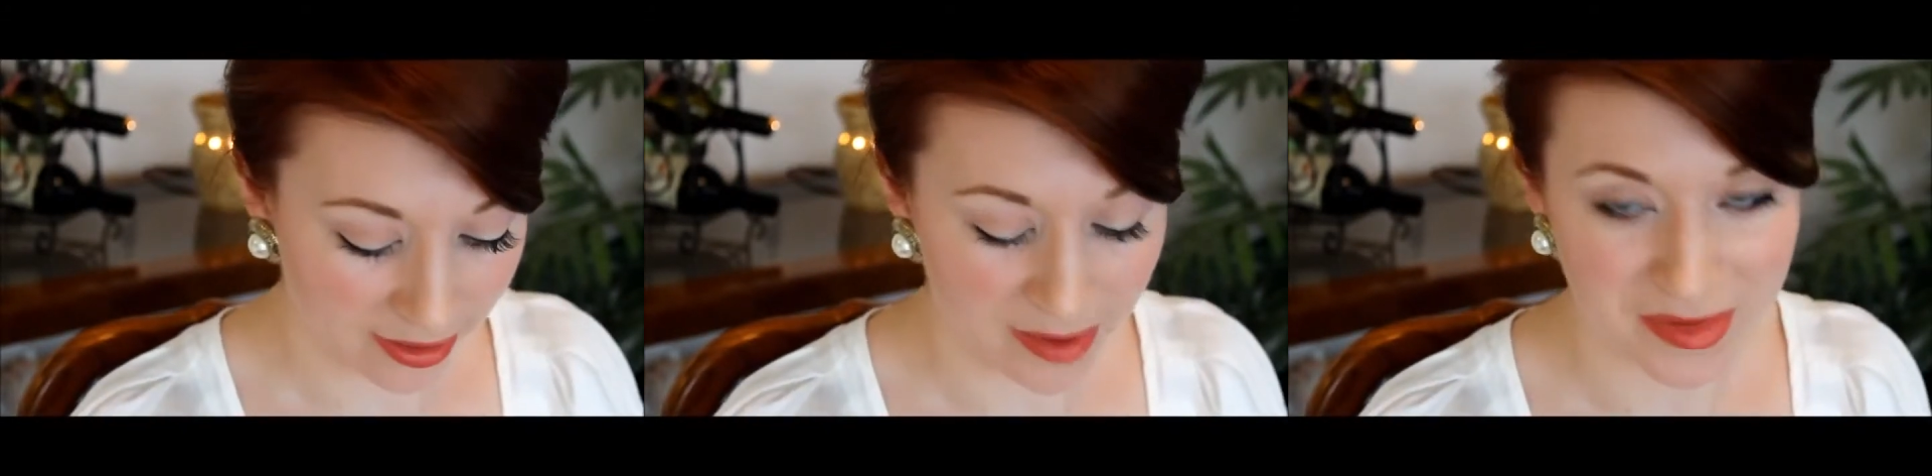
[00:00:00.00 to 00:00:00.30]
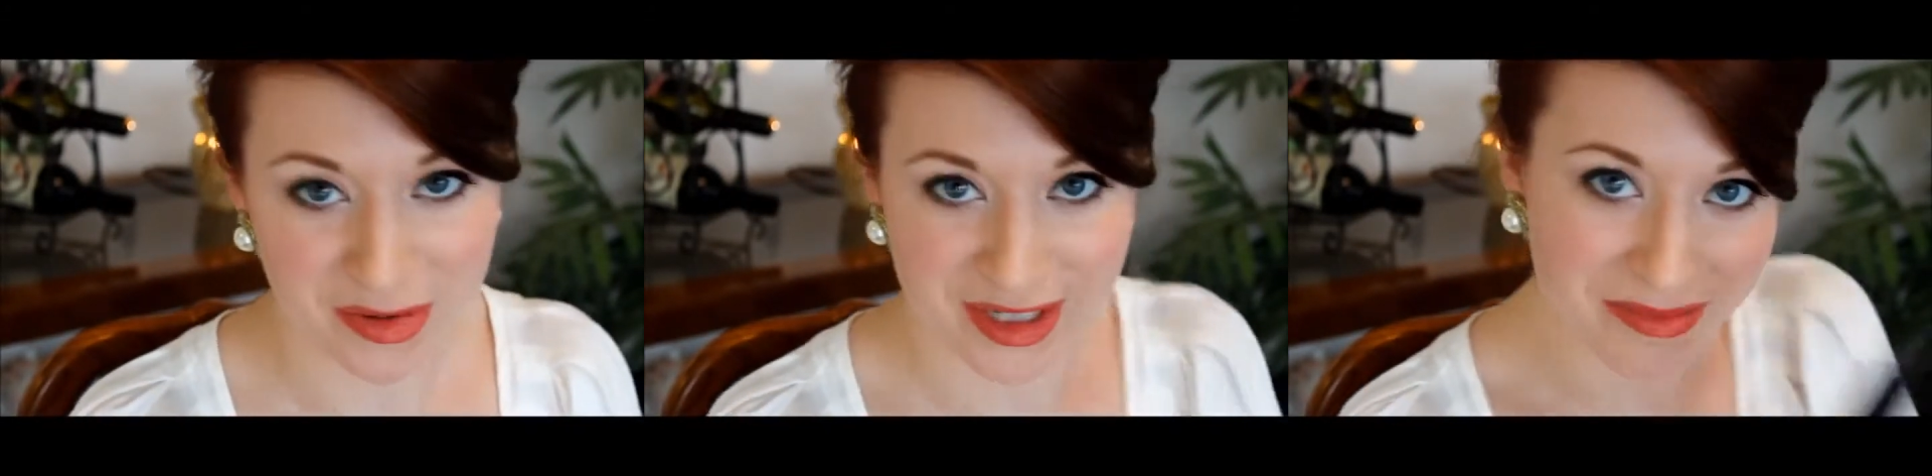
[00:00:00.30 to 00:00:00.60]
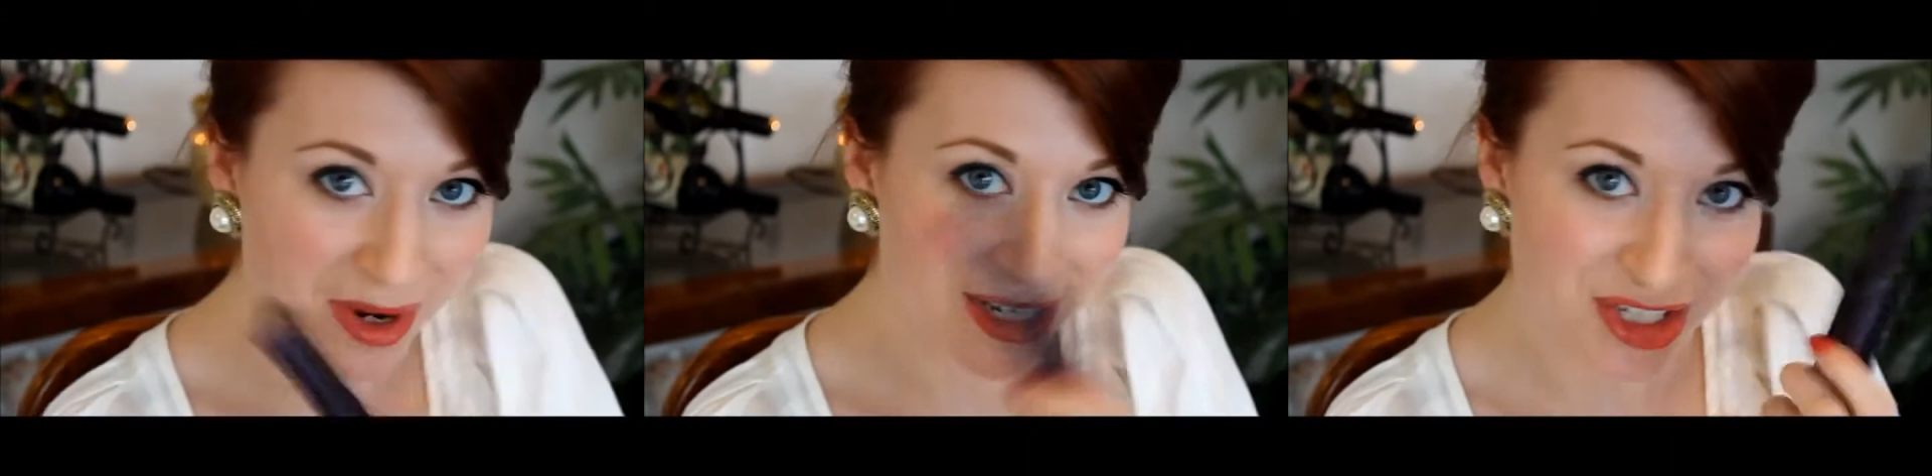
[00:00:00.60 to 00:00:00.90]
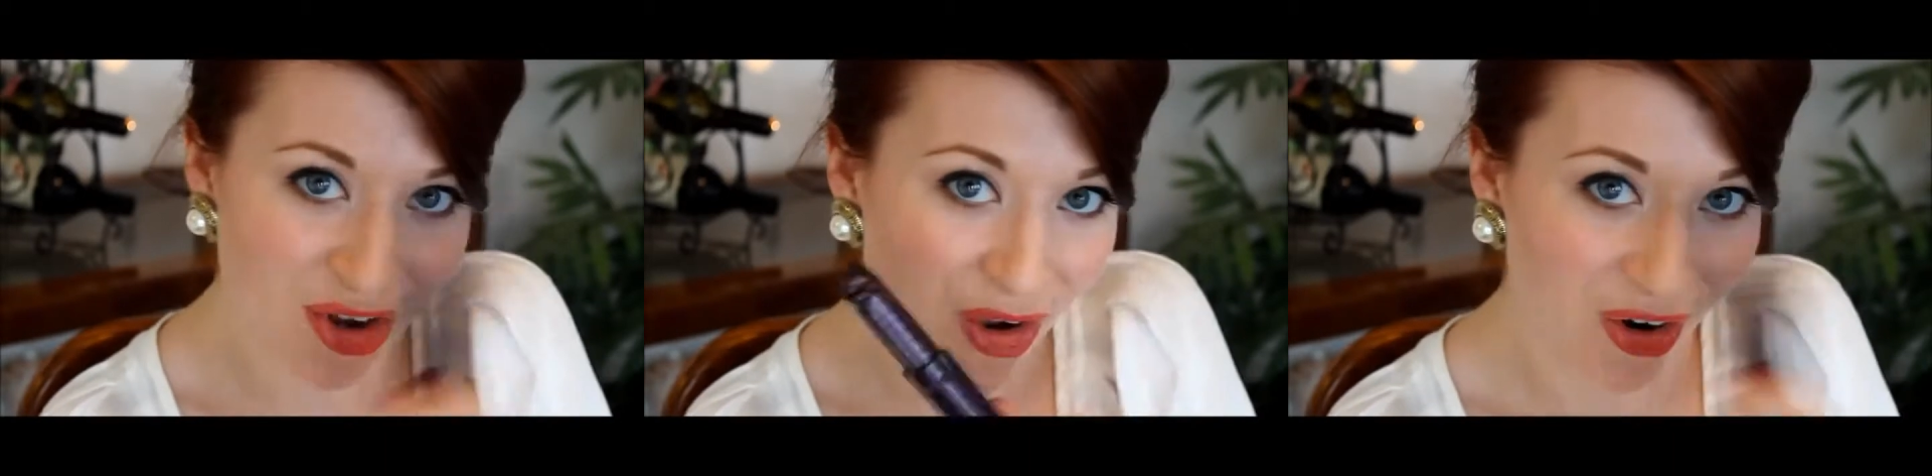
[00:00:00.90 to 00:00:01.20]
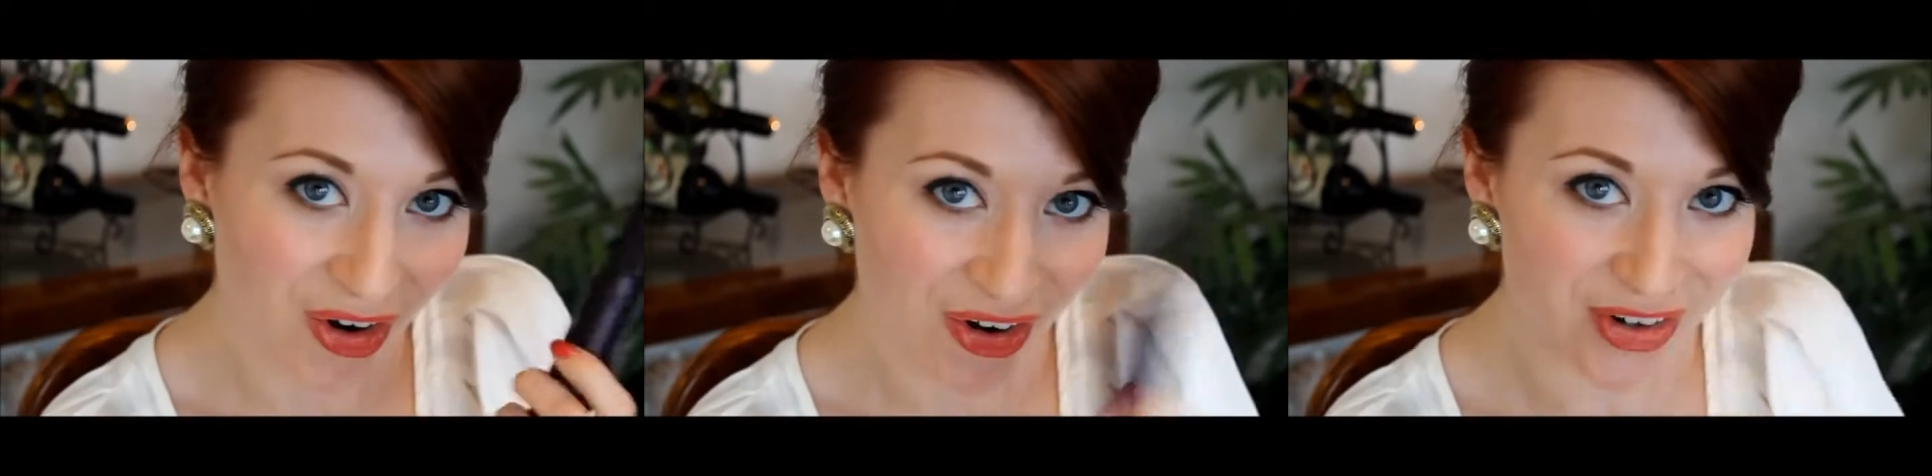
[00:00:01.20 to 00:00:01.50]
I'm using my
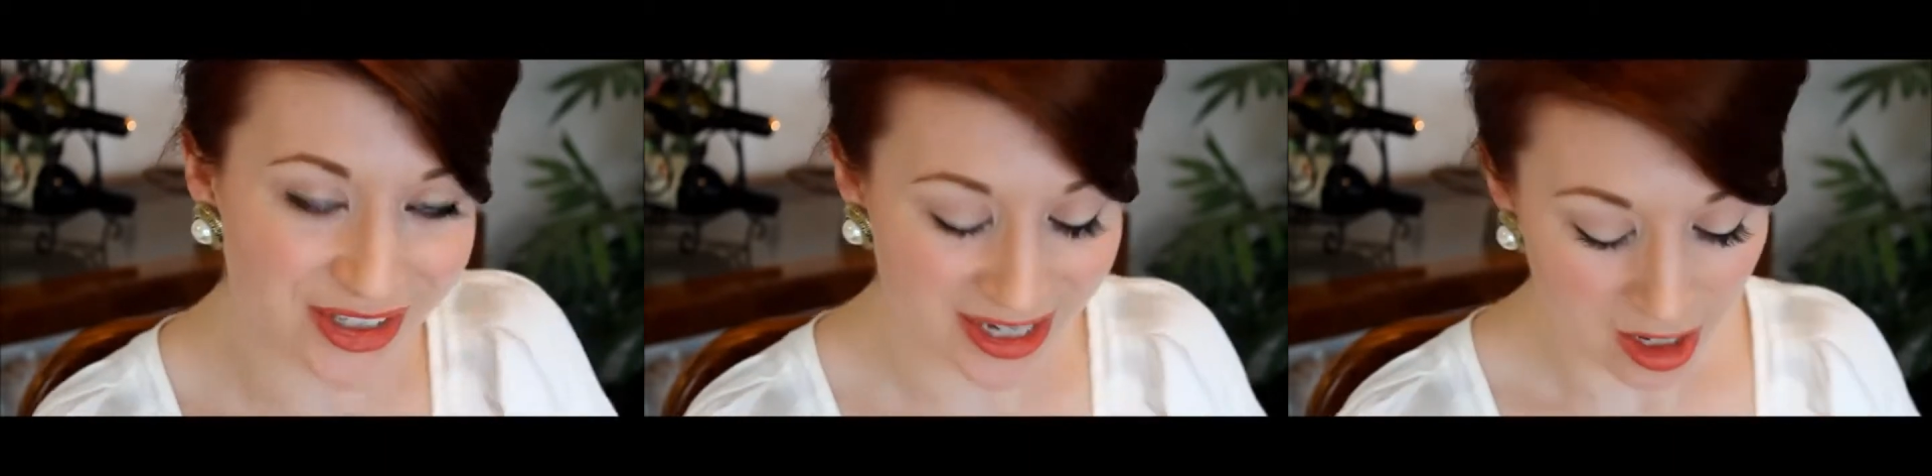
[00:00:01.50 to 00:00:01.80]
Tarte